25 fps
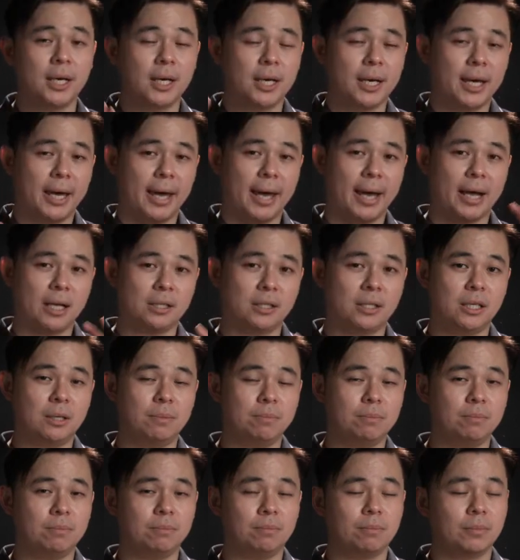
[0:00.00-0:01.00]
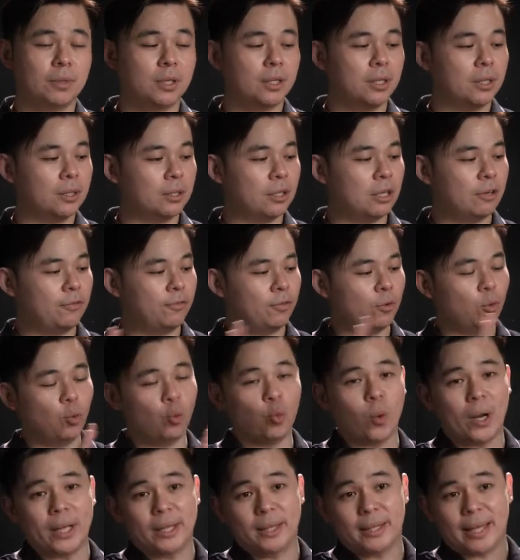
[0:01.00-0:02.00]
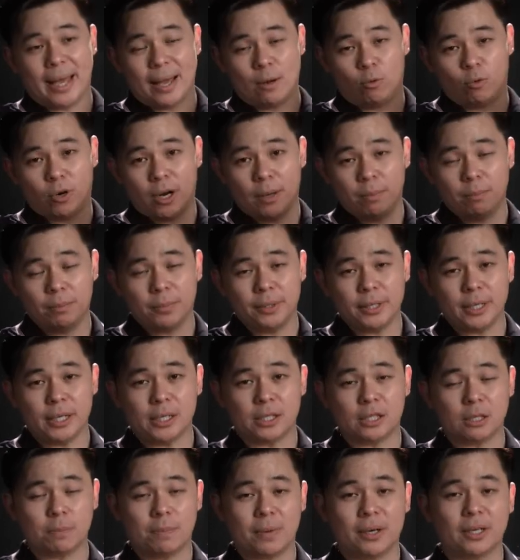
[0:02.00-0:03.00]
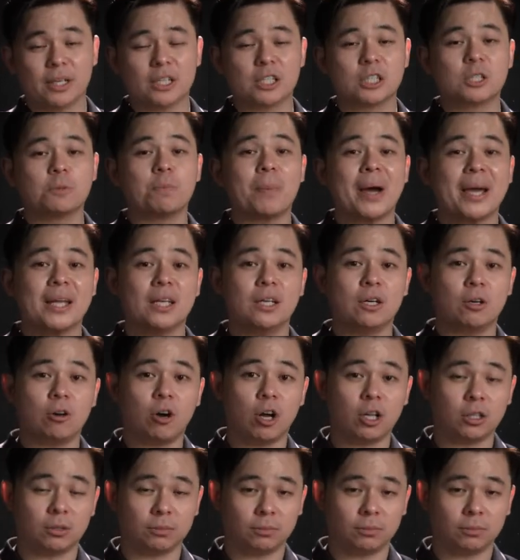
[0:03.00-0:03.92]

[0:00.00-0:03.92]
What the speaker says: exam give you one diagram. It's about the spinal cord.